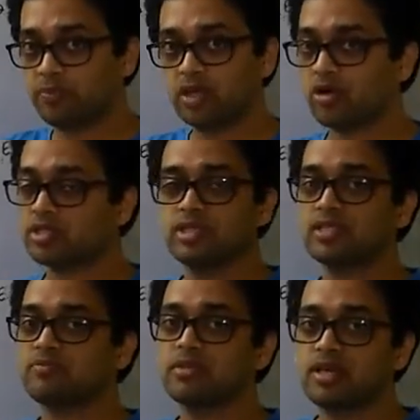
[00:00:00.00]
because it
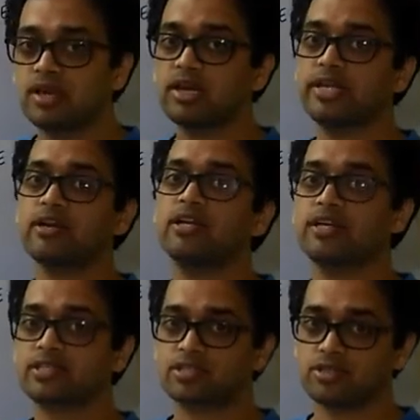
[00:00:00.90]
is merely a
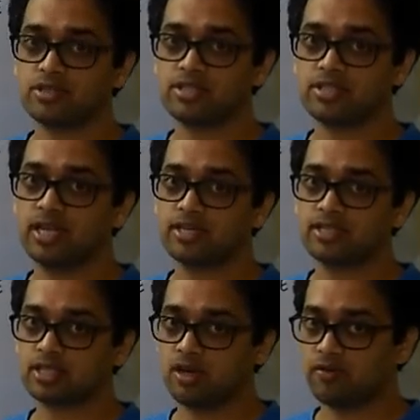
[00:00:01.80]
distance that
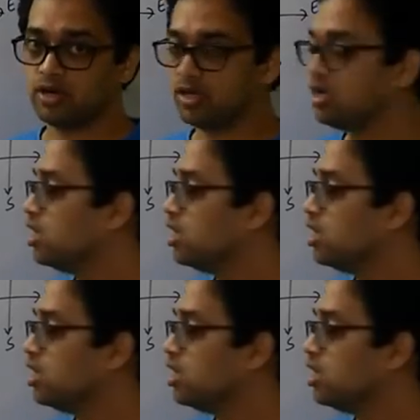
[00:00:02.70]
is covered.